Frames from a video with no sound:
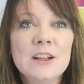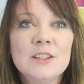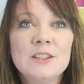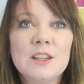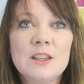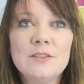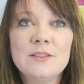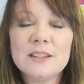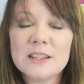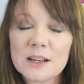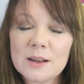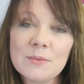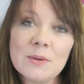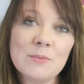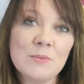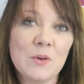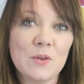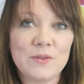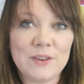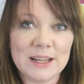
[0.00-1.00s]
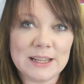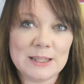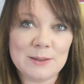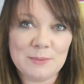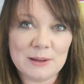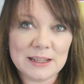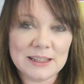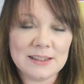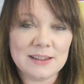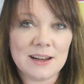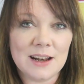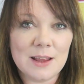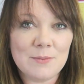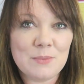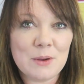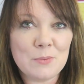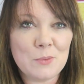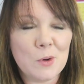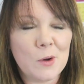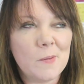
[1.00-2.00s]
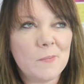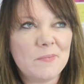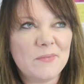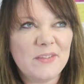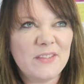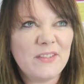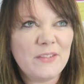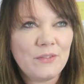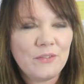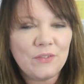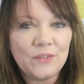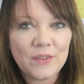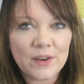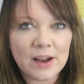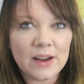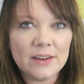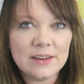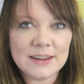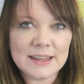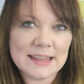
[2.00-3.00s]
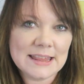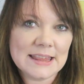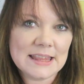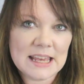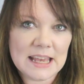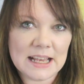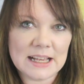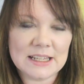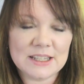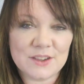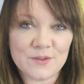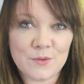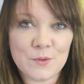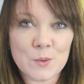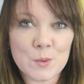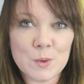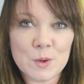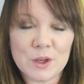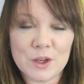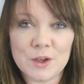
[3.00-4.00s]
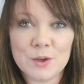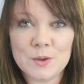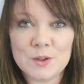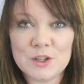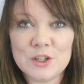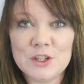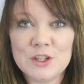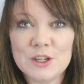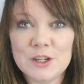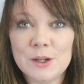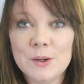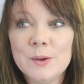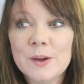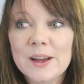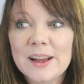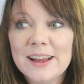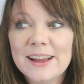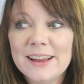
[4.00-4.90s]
So there is a little bit more flexibility, a little bit more fun things for you to do